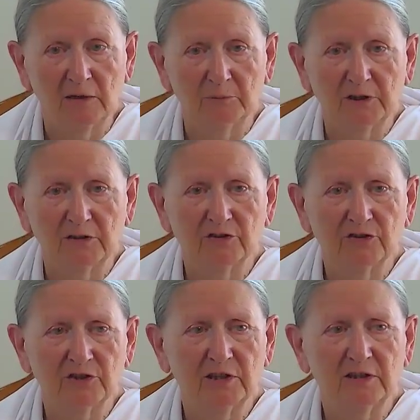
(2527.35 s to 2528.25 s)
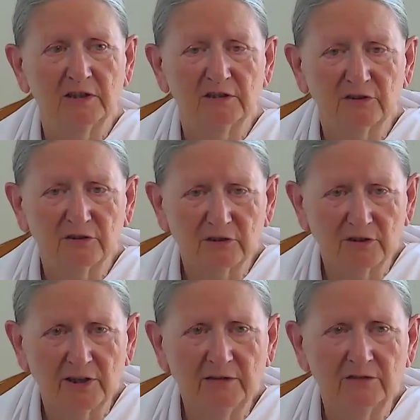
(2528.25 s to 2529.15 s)
Because then there's a
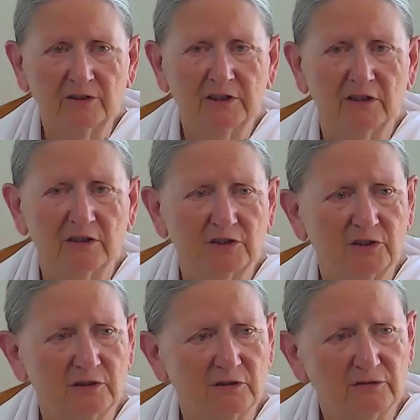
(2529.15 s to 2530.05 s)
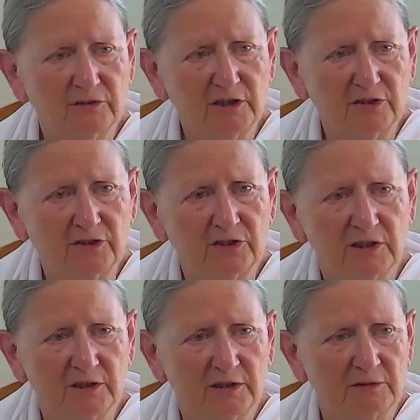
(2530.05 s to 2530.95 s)
great reduction of this,
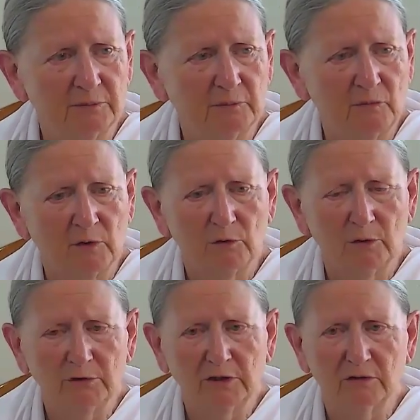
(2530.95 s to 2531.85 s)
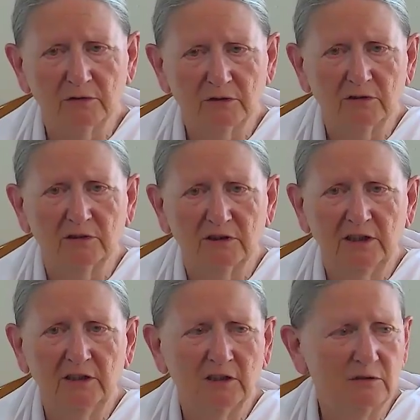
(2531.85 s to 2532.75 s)
what we call
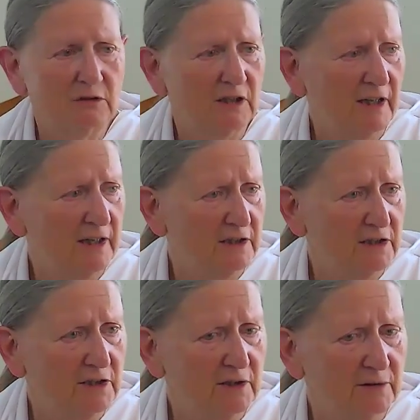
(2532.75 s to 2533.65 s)
ego clash.